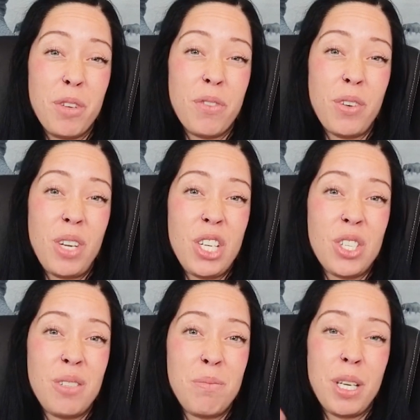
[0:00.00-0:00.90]
your
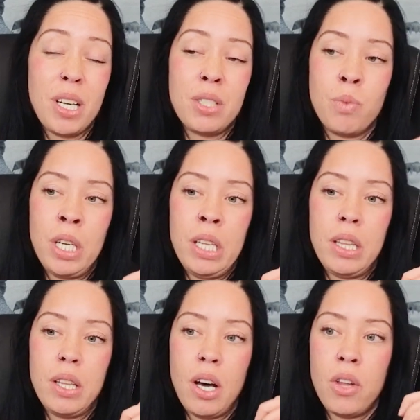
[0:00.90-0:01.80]
foundation, because when
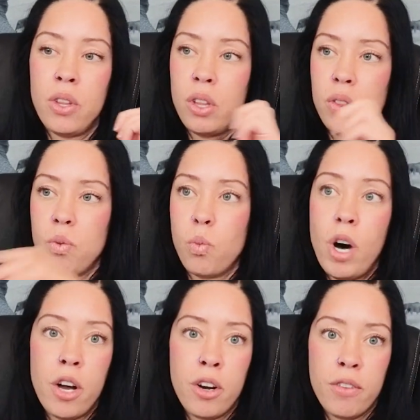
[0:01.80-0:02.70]
all the
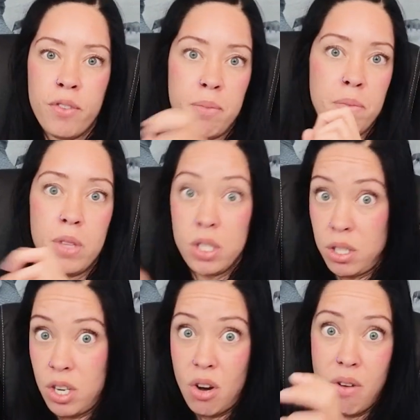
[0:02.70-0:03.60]
water from the
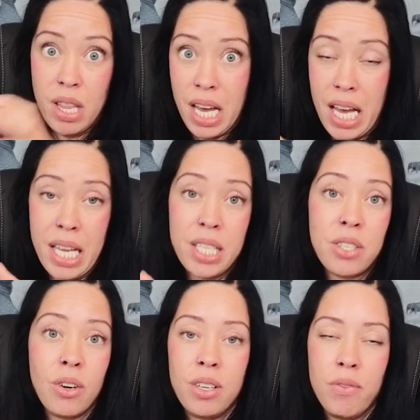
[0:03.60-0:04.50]
snow and the ice,
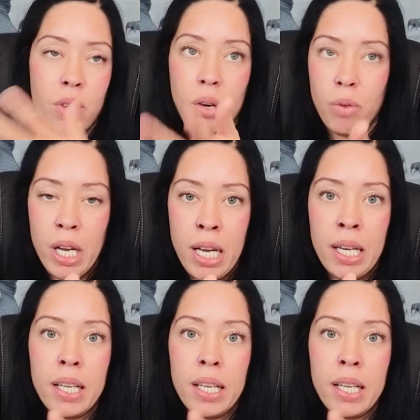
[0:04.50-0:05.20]
or even like rain,